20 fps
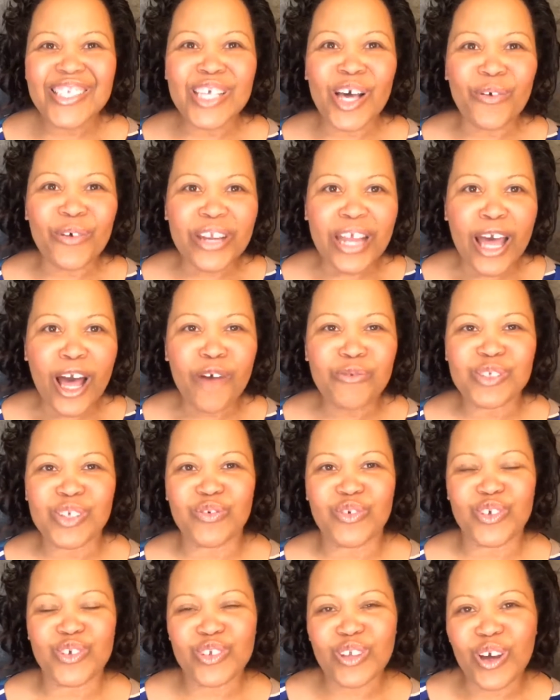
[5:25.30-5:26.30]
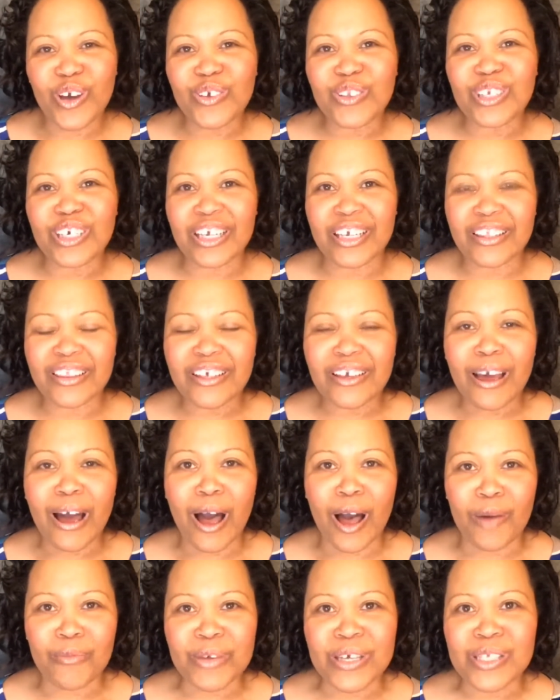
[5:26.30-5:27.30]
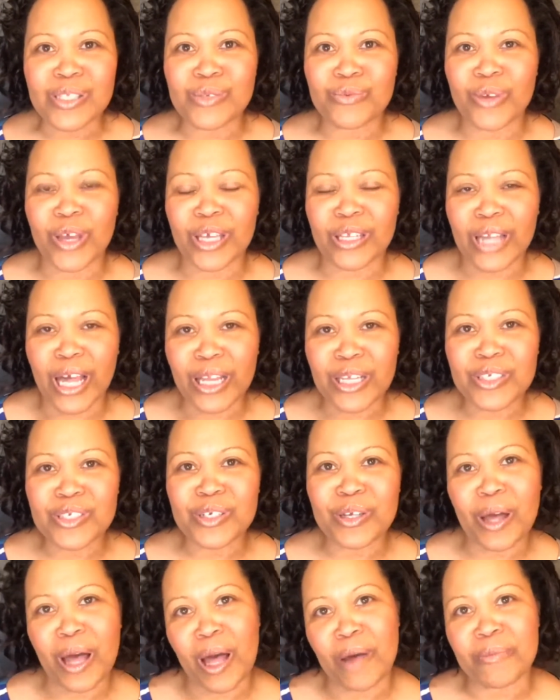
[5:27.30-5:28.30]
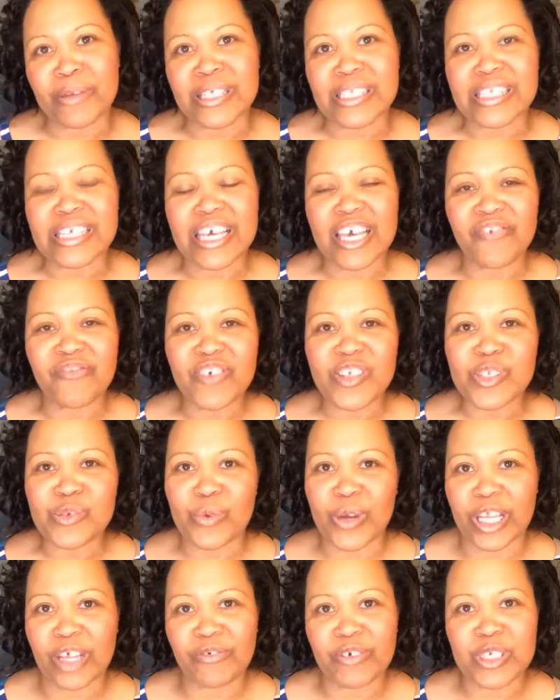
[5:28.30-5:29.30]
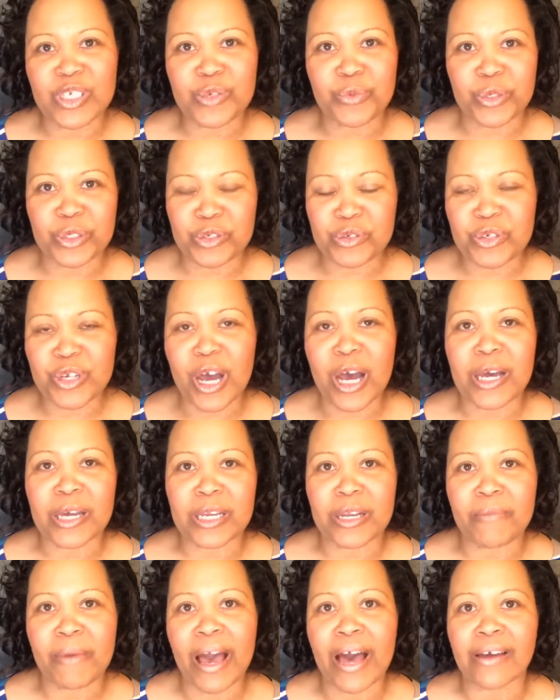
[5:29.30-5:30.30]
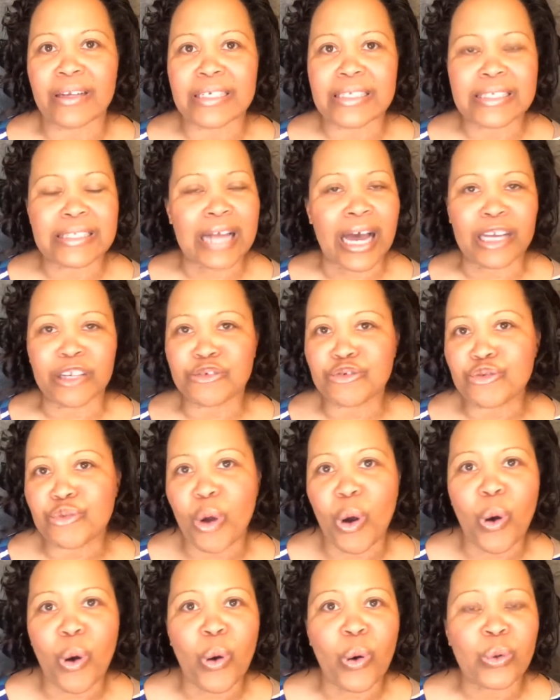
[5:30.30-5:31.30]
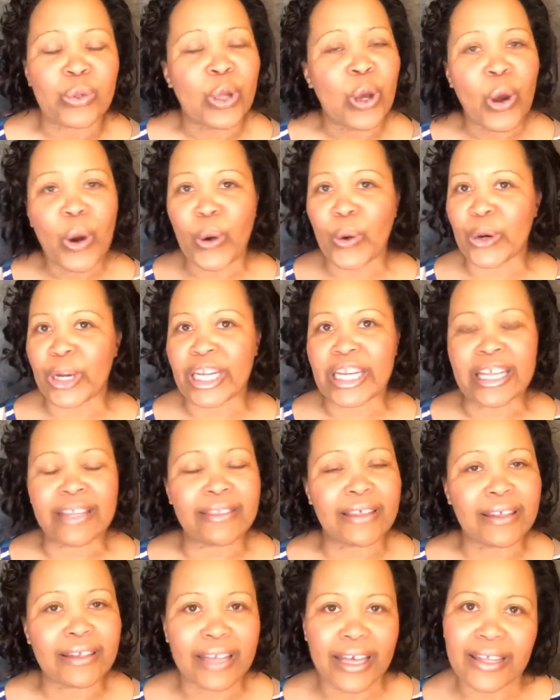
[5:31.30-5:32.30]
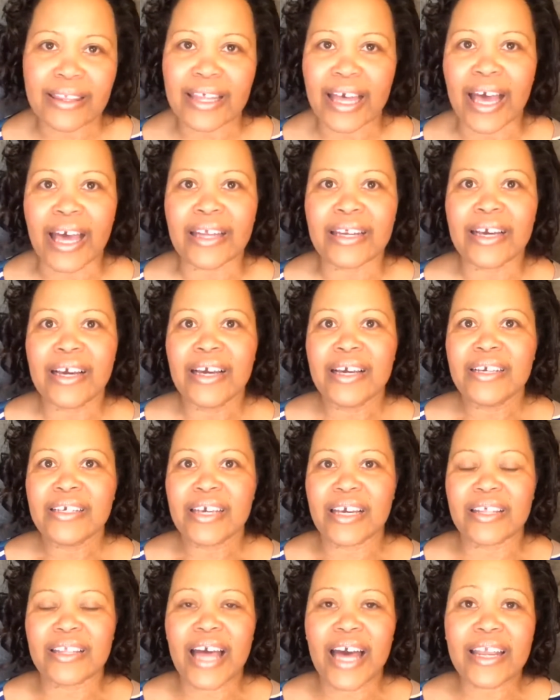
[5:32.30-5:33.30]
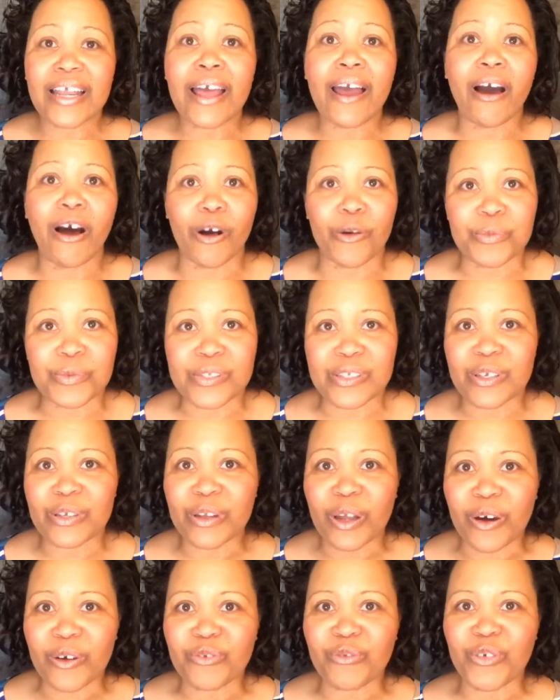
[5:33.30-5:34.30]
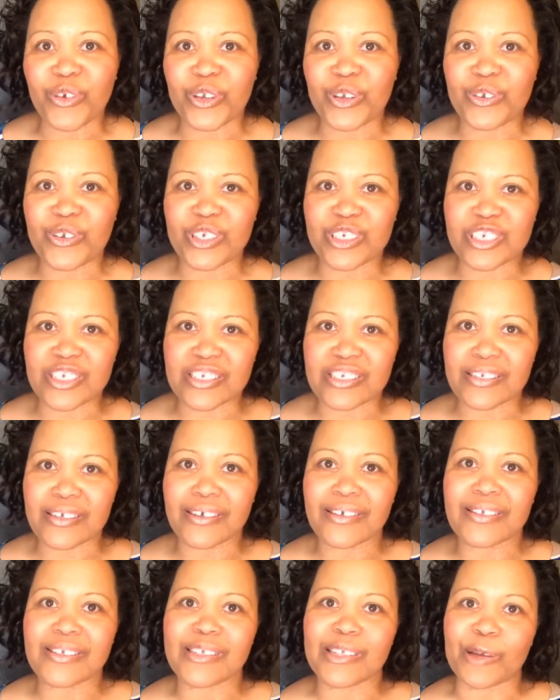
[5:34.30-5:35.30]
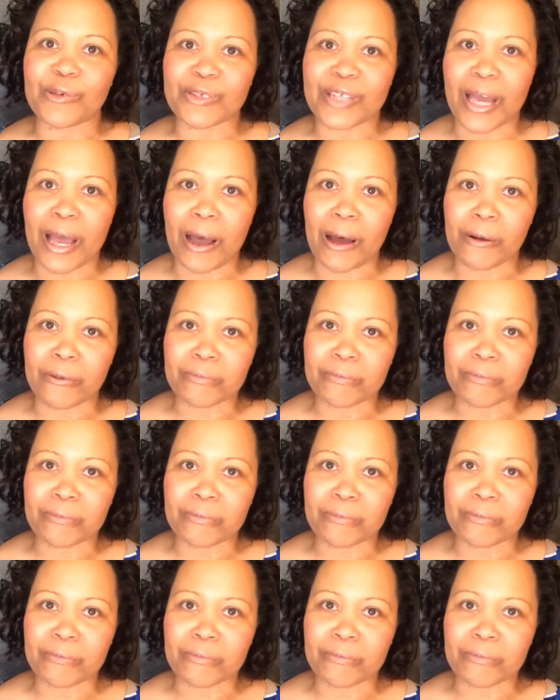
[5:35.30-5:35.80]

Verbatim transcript: so it helps if you know look at the comments acknowledge the comments if it's relevant to what you're talking about it's not a troll or anything like that and that helps you know for you to just slow down